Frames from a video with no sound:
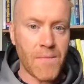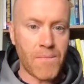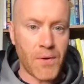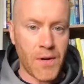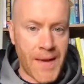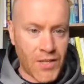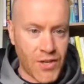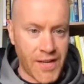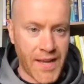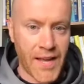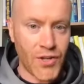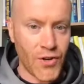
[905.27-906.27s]
but I'm actually
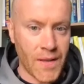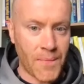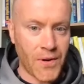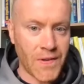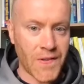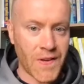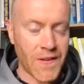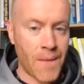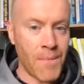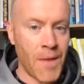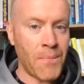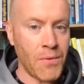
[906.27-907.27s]
engaging in the process. I'm
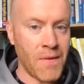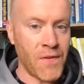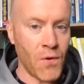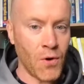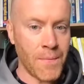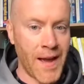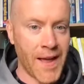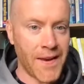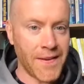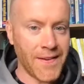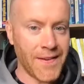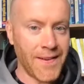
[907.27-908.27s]
not putting my phone in my hand.